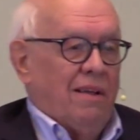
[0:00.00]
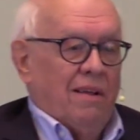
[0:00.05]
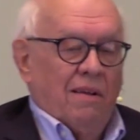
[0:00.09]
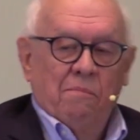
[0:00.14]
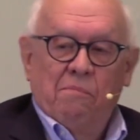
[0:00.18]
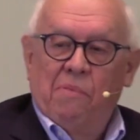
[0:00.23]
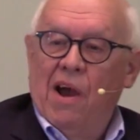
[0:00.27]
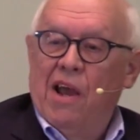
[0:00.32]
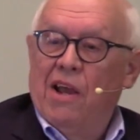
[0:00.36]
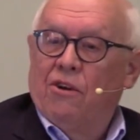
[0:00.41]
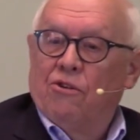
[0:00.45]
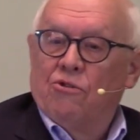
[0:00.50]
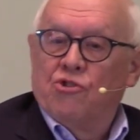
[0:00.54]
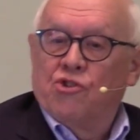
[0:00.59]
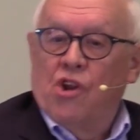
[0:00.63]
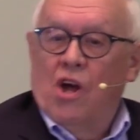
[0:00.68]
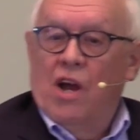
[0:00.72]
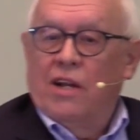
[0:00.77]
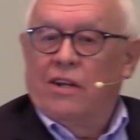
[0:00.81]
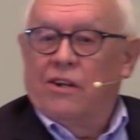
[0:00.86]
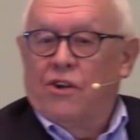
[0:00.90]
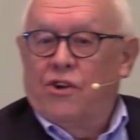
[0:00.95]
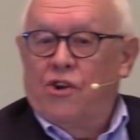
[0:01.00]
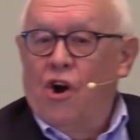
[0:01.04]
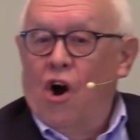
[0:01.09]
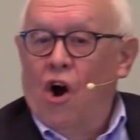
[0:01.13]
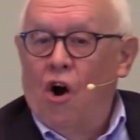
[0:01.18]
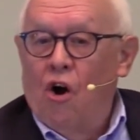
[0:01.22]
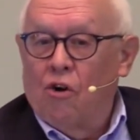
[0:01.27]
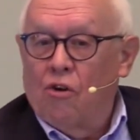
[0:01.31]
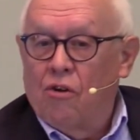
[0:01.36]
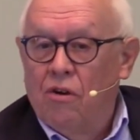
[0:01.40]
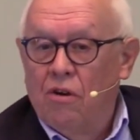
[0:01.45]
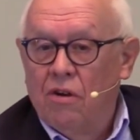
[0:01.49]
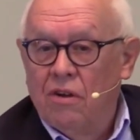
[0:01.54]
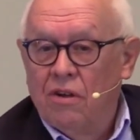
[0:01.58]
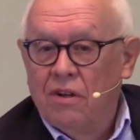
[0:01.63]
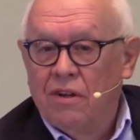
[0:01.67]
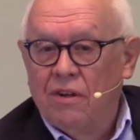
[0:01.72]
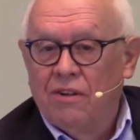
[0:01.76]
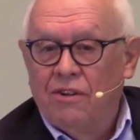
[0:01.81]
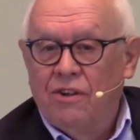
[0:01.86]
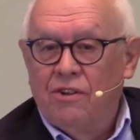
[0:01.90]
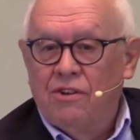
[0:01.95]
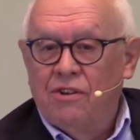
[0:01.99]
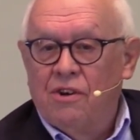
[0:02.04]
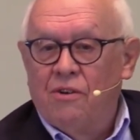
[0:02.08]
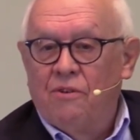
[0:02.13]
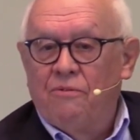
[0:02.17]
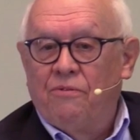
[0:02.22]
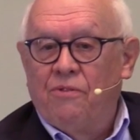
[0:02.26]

Bankers like to talk. You know,